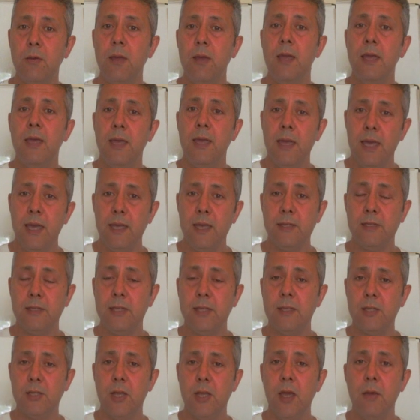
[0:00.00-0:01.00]
So it
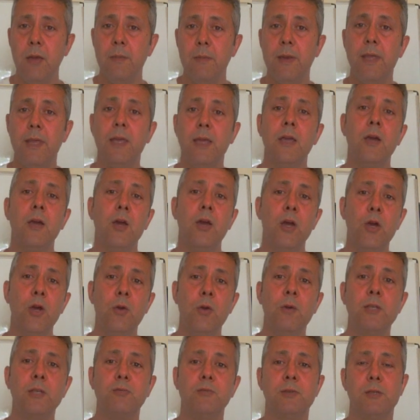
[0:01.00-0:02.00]
is determining
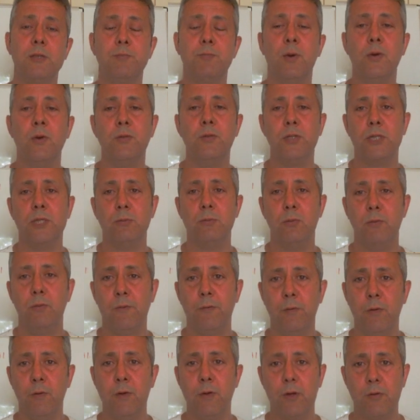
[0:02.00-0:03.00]
who is responsible
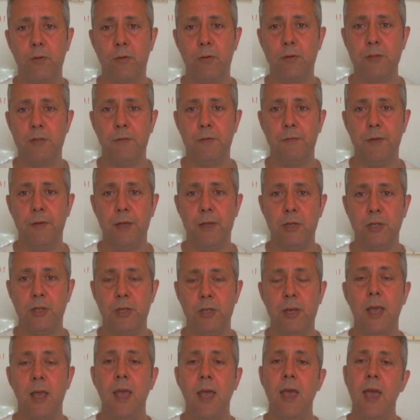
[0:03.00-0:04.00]
for the
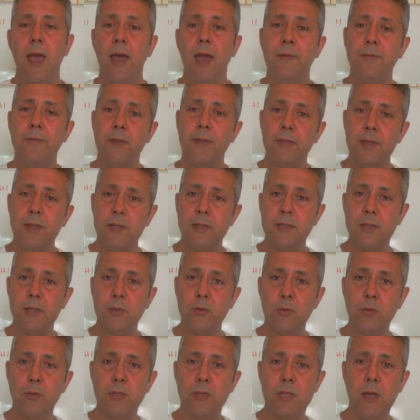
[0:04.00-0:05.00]
crucifixion, and this
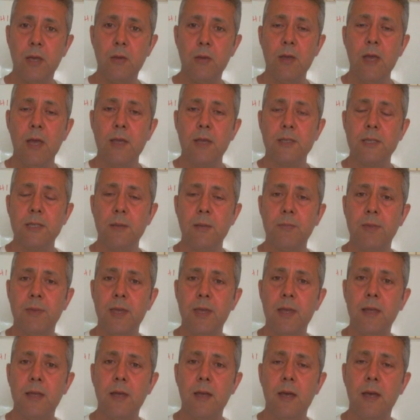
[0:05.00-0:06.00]
is also
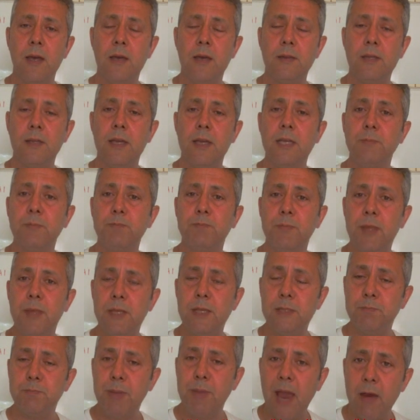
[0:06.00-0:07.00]
something that
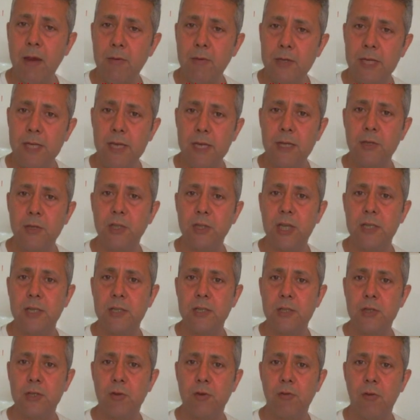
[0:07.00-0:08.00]
is parodying
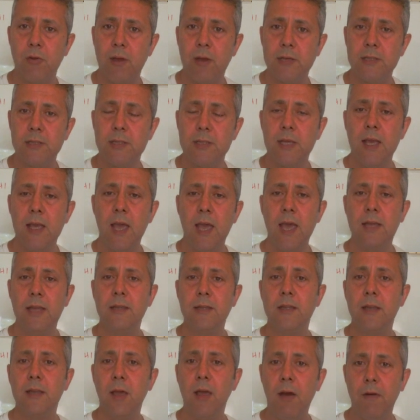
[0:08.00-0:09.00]
Jesus Christ
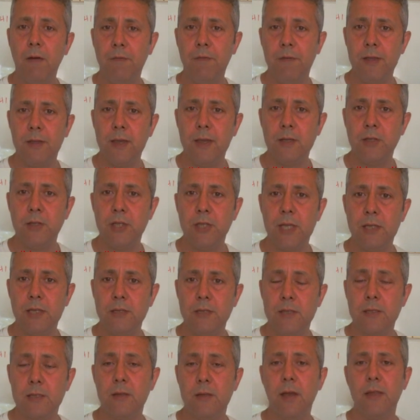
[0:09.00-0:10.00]
and laughing at
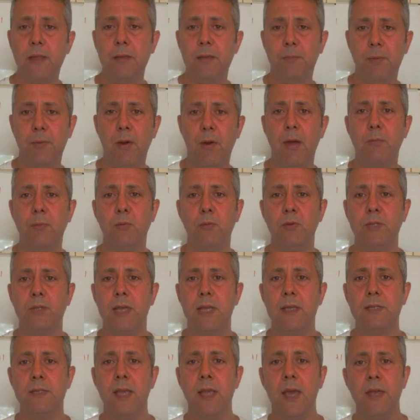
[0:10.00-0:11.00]
Jesus. Like the Bible
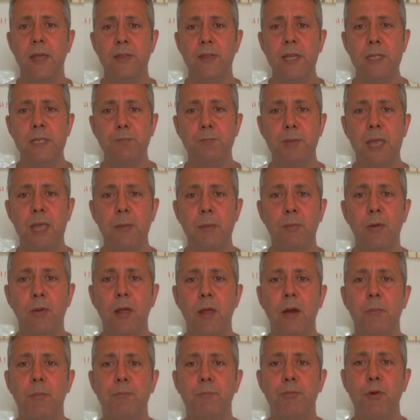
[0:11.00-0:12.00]
says, these
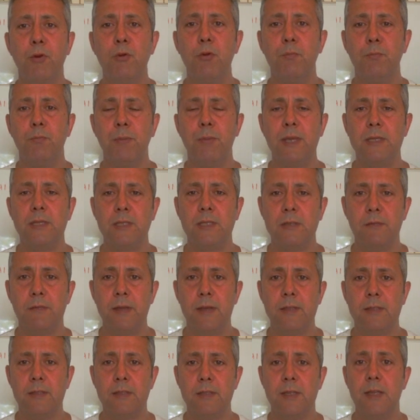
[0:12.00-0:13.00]
people are brute beasts
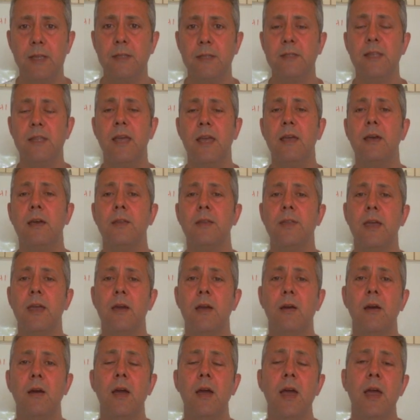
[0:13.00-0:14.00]
of instincts. They
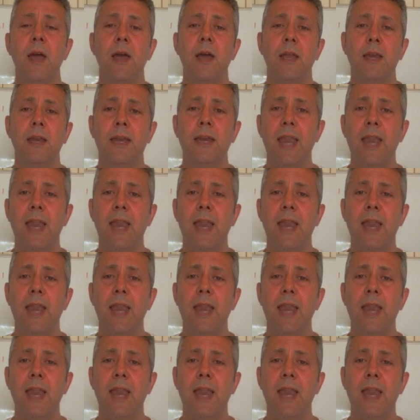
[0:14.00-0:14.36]
are